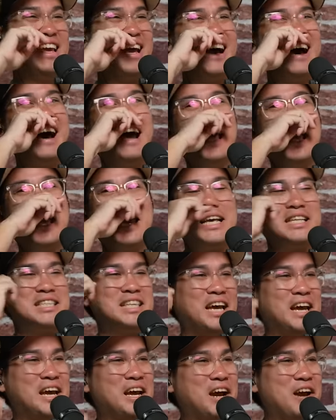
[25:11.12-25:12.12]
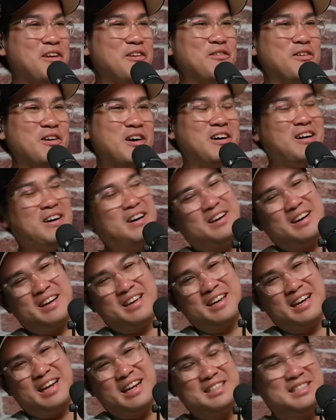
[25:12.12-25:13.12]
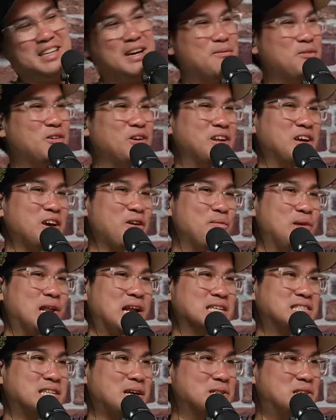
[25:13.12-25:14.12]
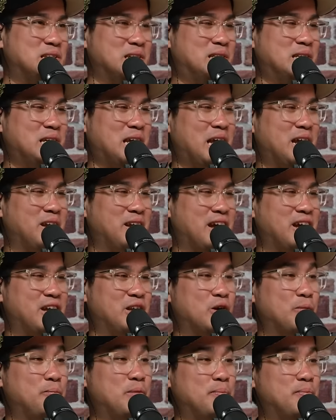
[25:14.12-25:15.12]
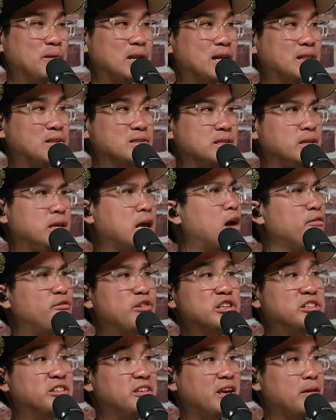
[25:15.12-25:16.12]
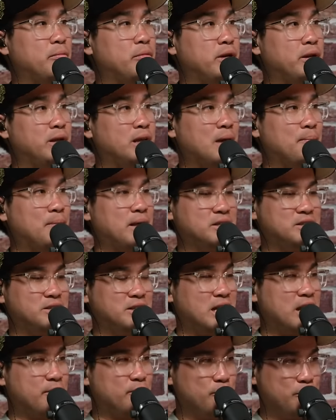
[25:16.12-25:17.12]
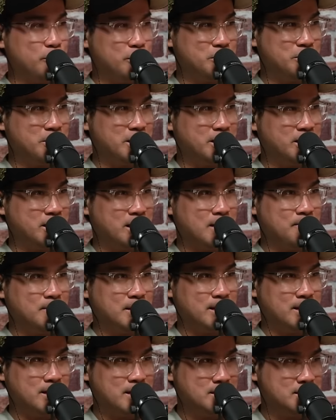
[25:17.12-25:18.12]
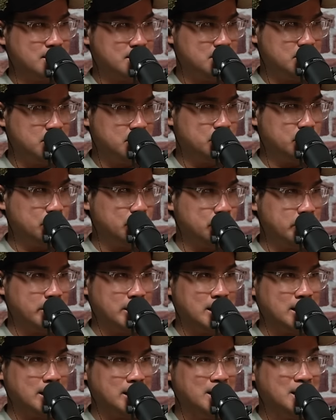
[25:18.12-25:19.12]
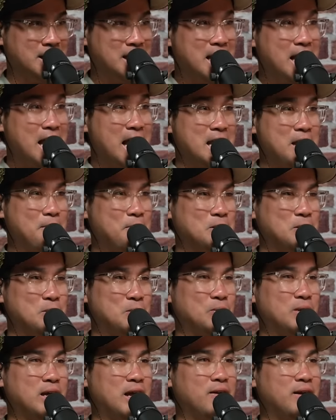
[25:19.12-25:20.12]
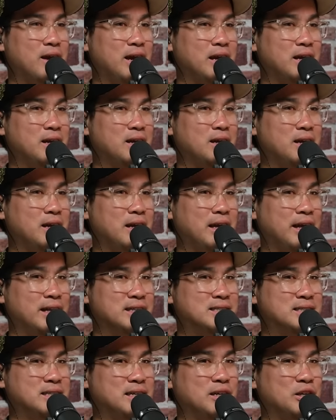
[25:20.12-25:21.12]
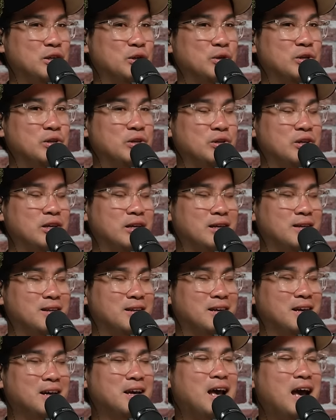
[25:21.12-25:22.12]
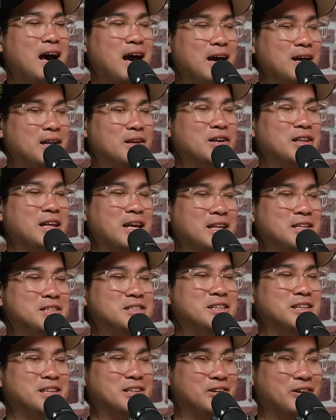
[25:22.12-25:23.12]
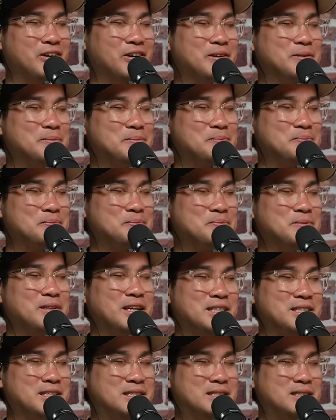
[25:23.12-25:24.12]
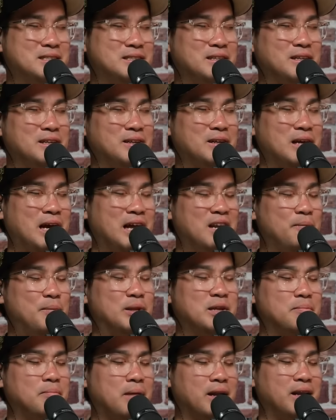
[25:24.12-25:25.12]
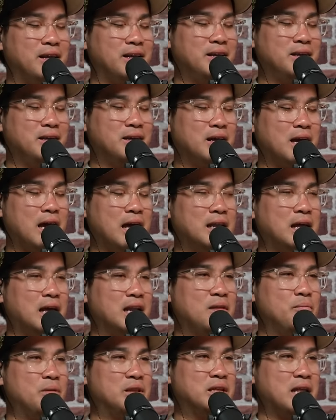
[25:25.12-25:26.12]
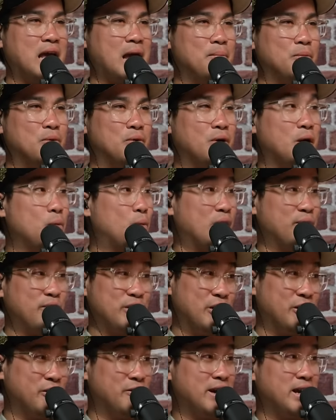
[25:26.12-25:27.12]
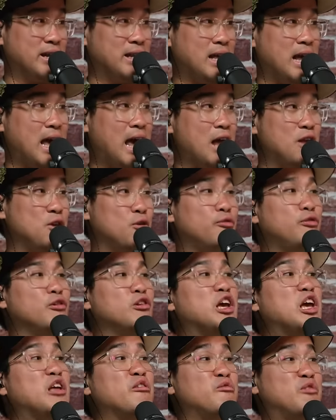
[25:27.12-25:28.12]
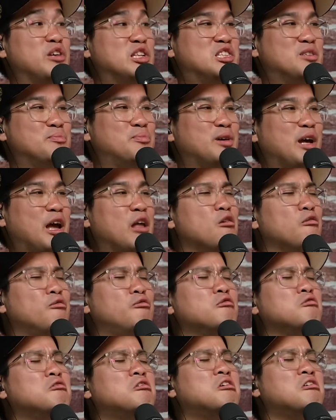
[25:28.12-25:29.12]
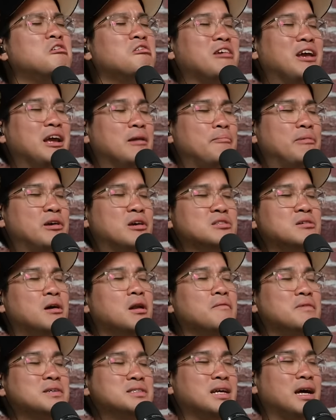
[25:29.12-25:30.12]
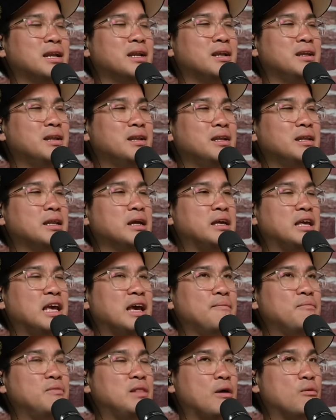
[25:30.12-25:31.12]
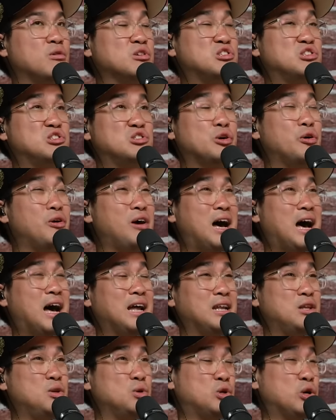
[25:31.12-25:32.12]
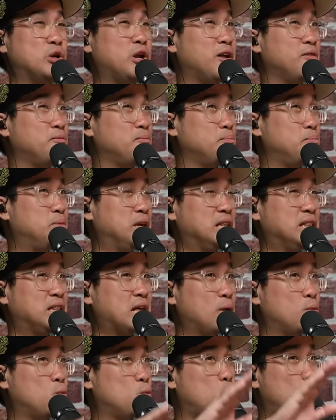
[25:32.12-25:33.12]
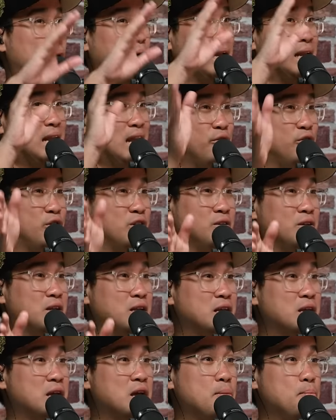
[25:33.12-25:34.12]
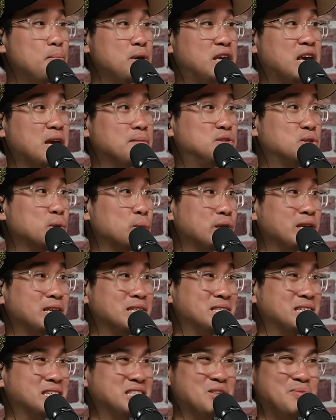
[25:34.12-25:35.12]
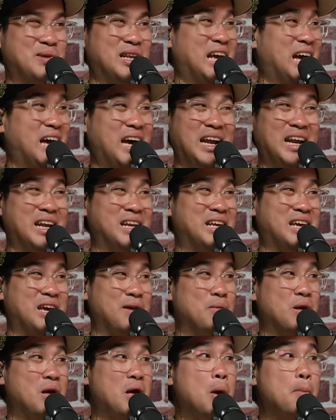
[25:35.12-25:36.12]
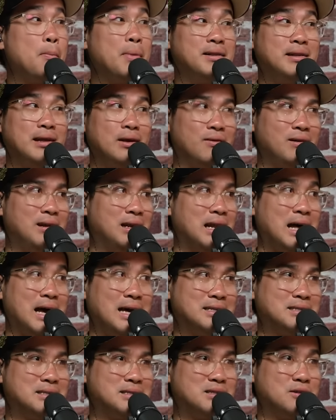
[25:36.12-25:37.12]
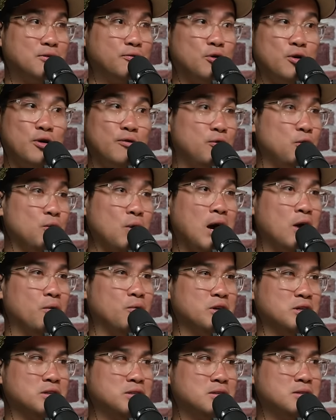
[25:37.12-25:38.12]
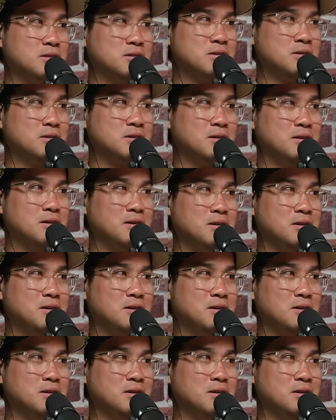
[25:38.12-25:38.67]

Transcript: yeah. It's like I, ah, uh, yeah. I'm gonna admit, last time G T A, right? You know, people like to say, yeah, I finished the game already. I'm like, shit, I haven't finished yet. Then I'm like, ah, just cheat code only lah. And then when you do that, right? It's you, you, I the, the cheat code. It's unlimited money and unlimited ammo and whatever not, right? Hmm. You feel invincible and you feel great because all of a sudden, the game that was so hard that you could not beat that one level became so easy. So be like, ah, I like the game. But that only lasts yeah, for yeah. a after, few hours. After a while, not,